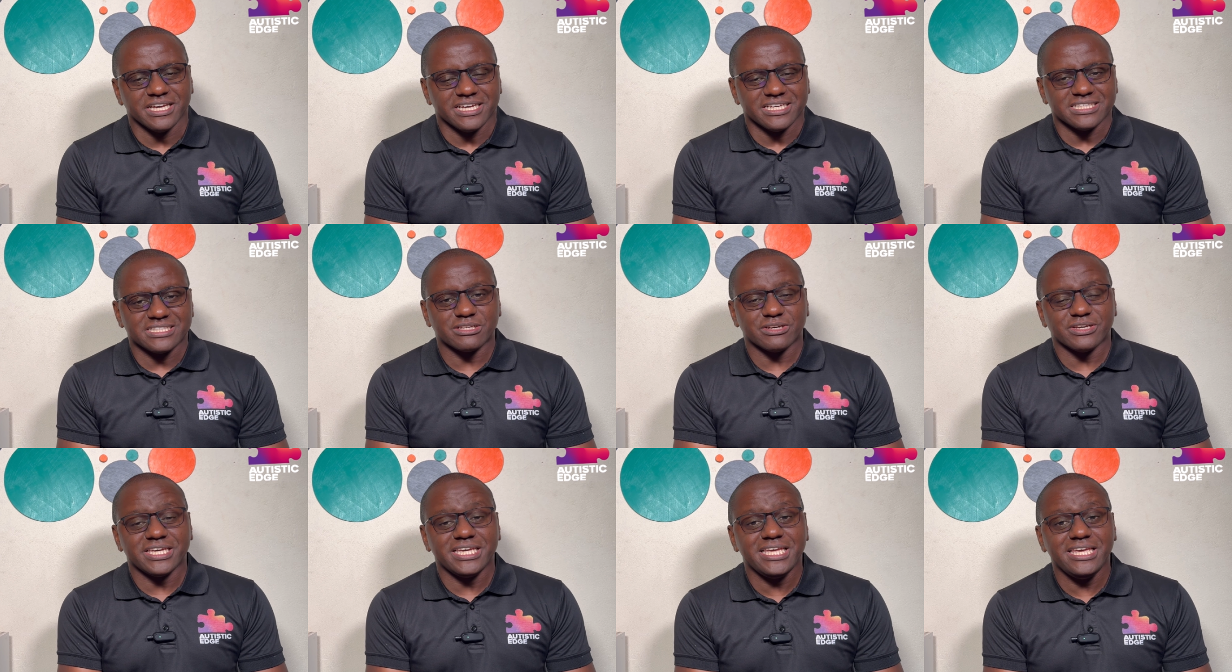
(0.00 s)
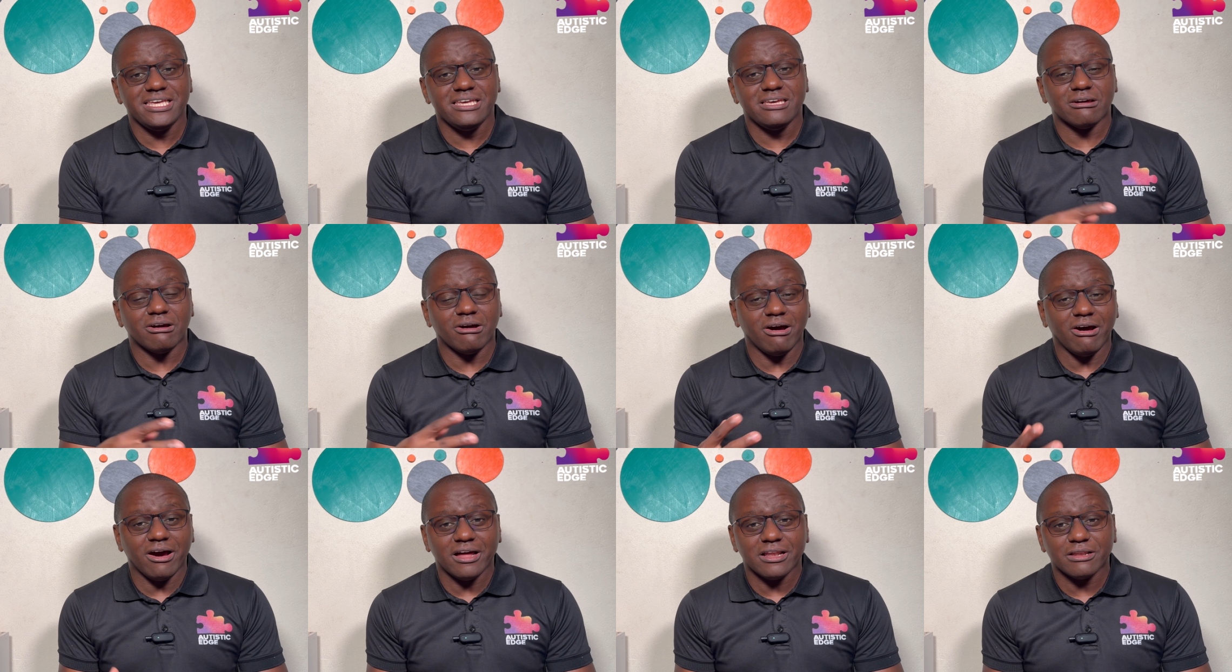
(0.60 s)
So he
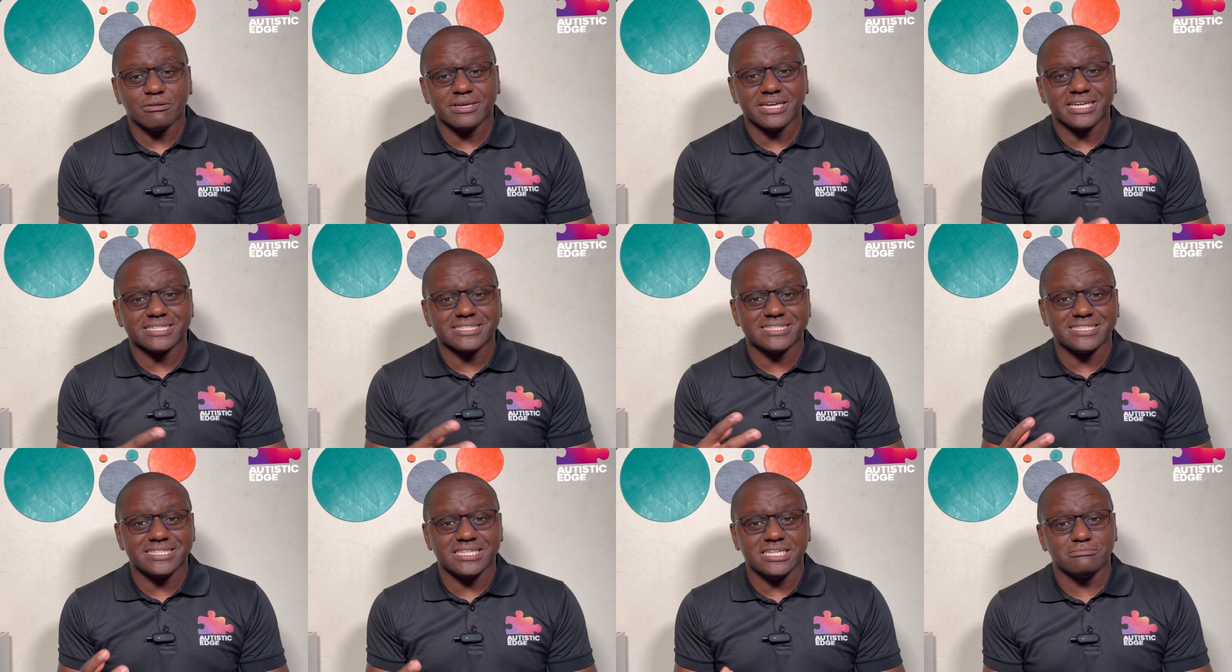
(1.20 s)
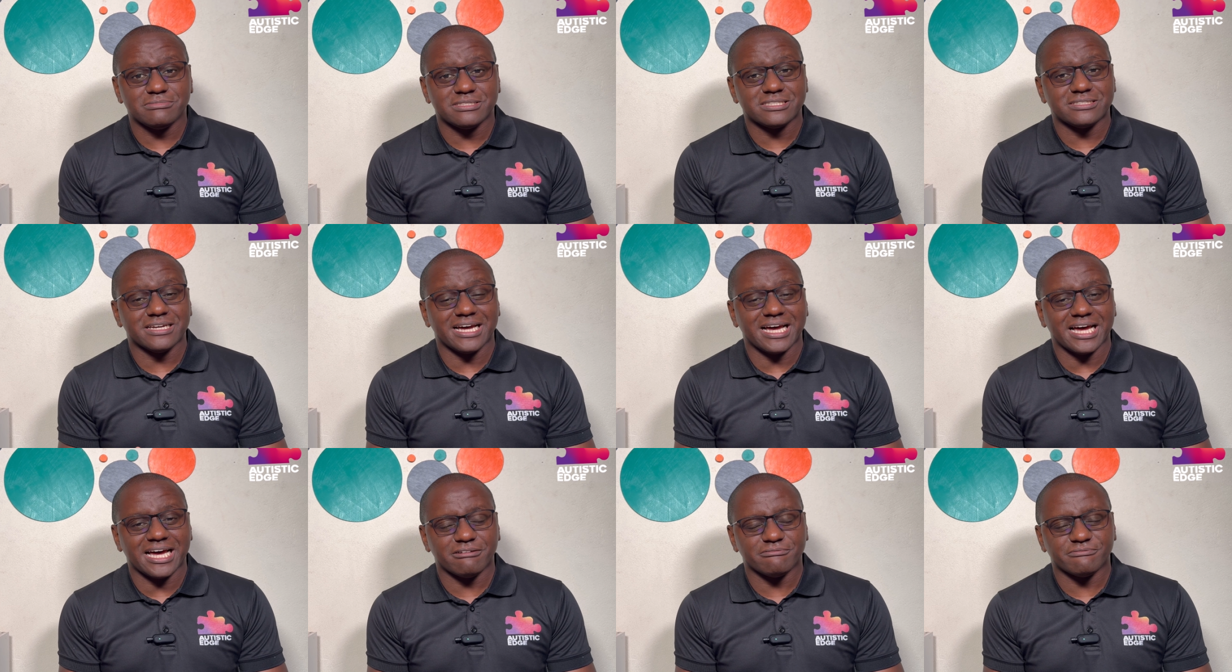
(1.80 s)
always seems to
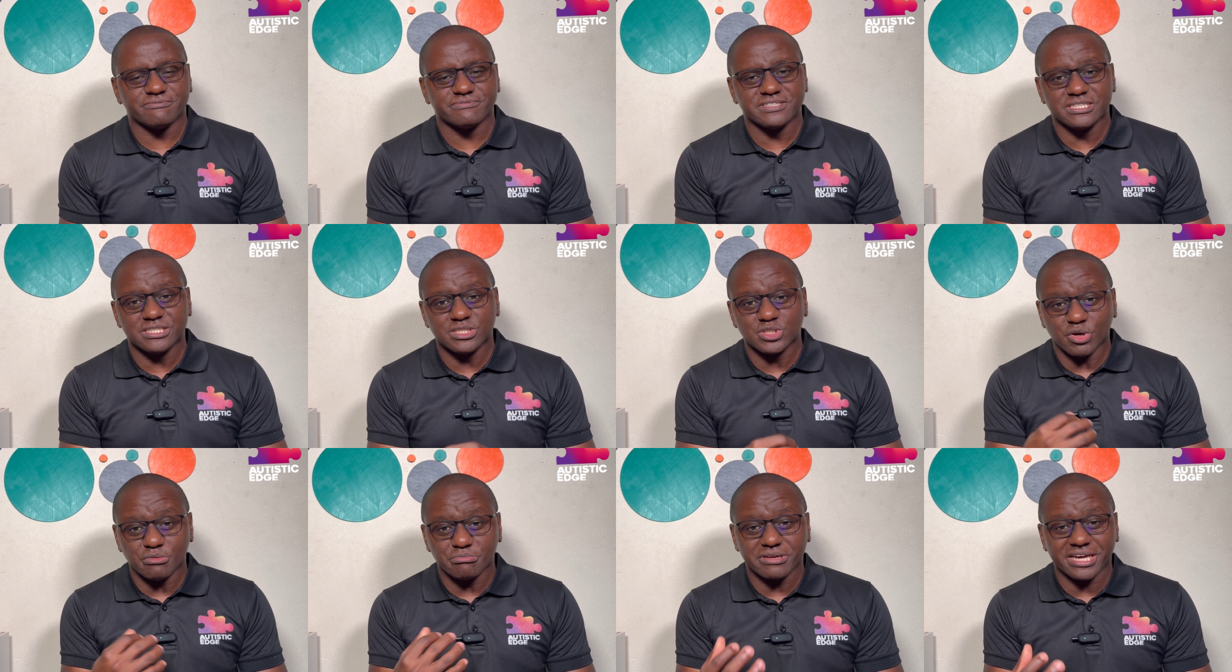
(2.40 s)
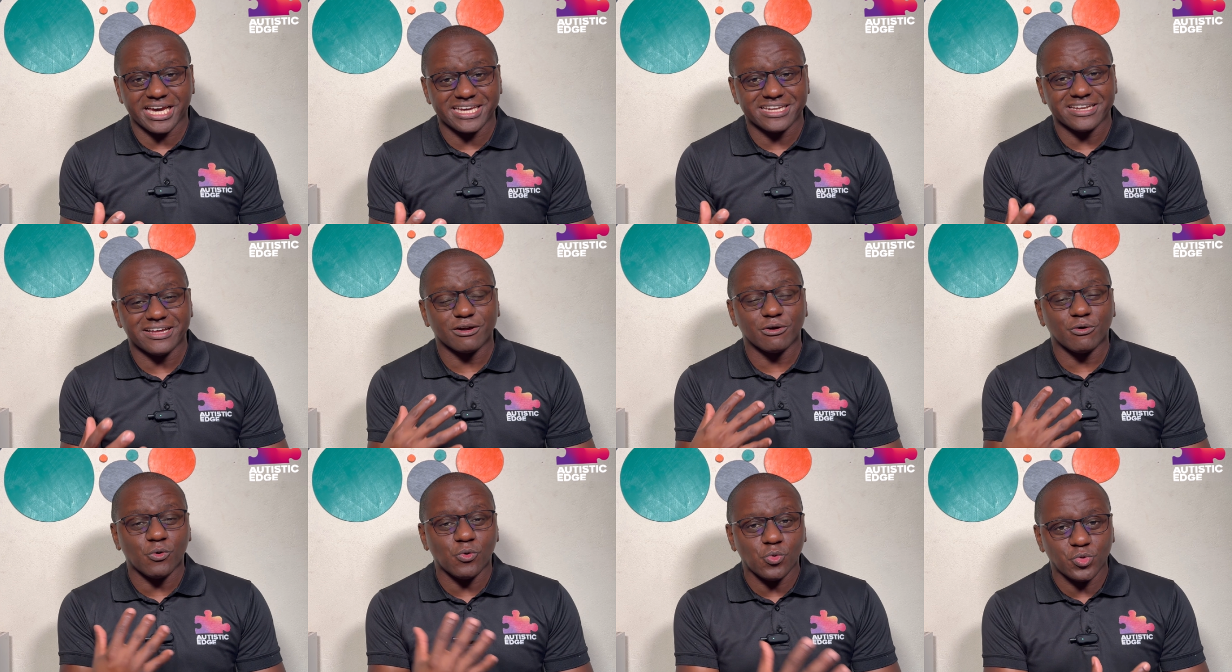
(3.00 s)
have some kind
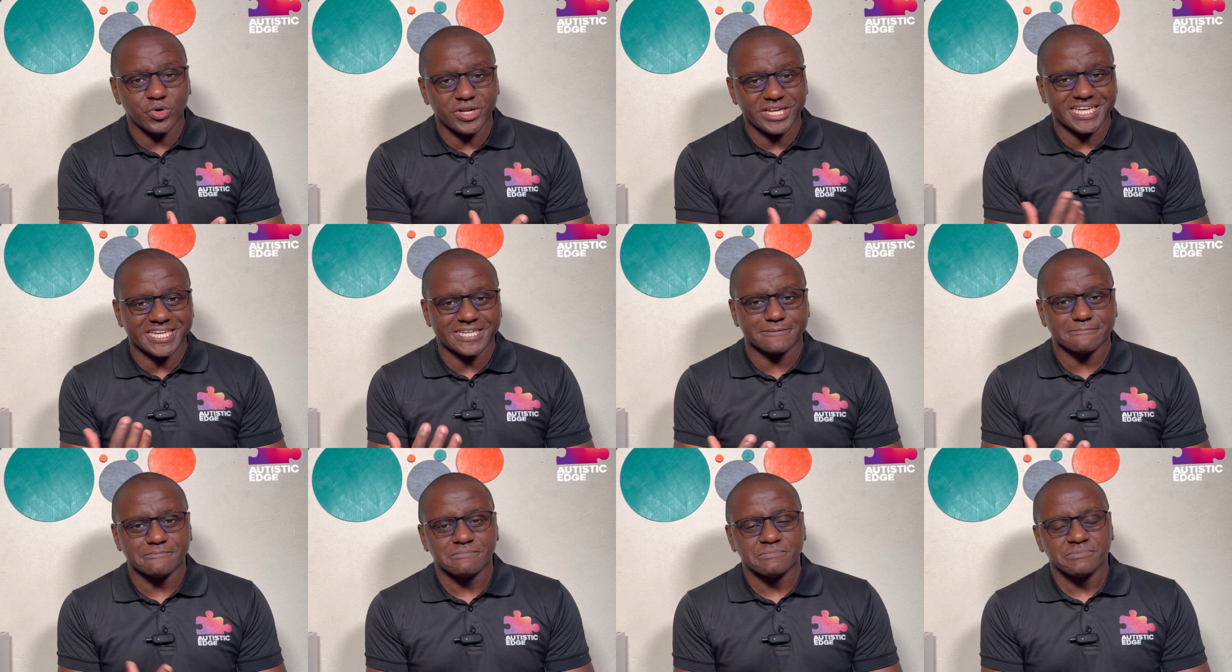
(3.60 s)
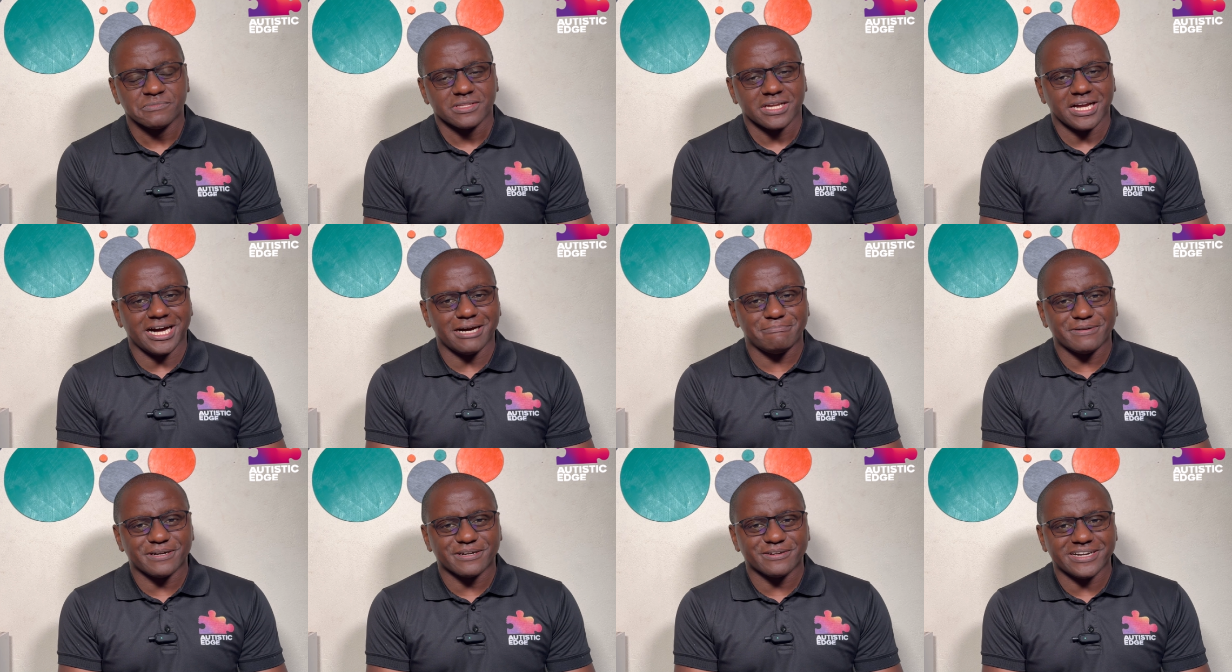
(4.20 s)
of cooling
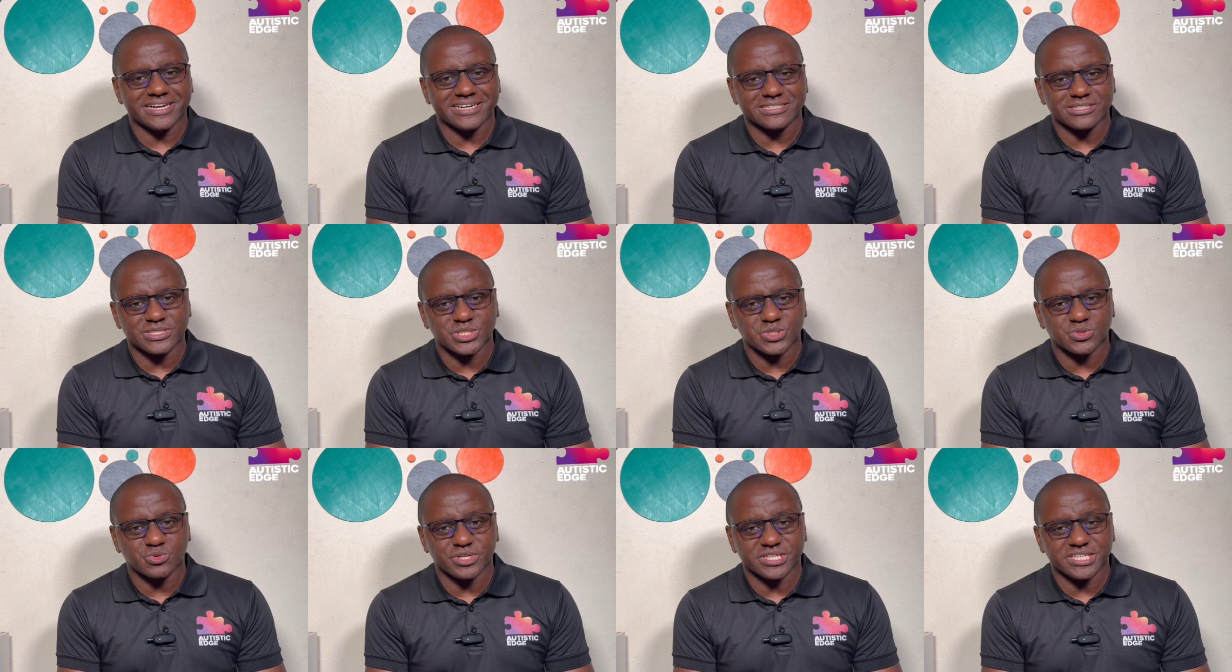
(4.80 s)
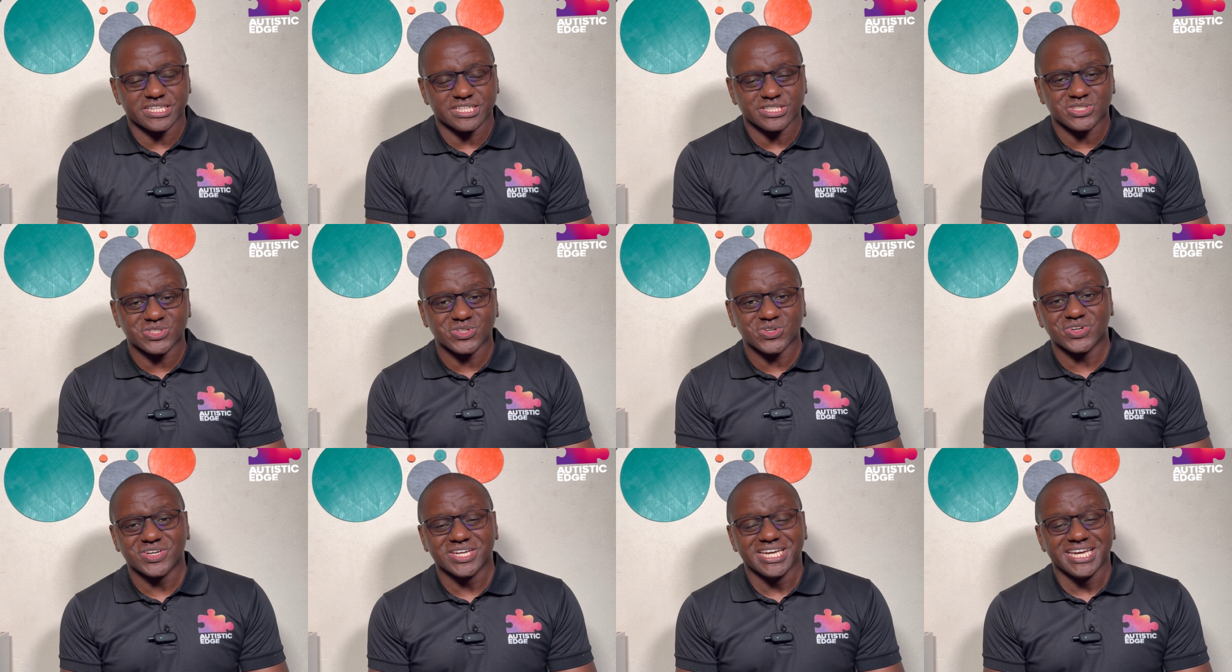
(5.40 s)
apparatus running.
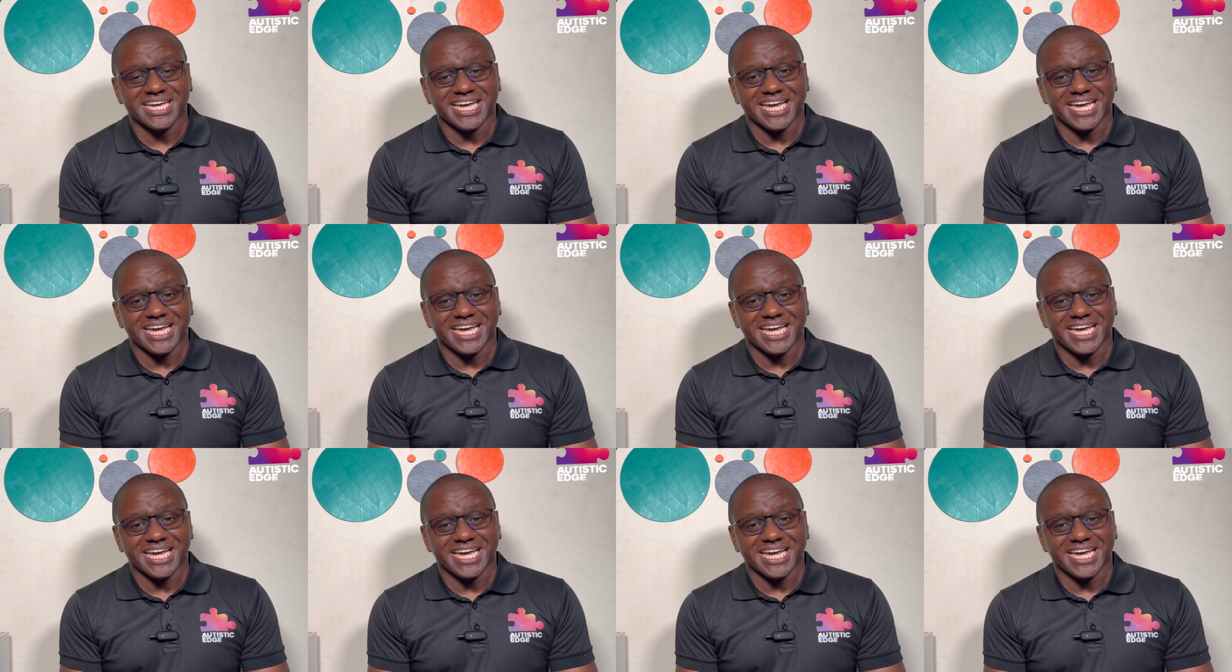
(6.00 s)
So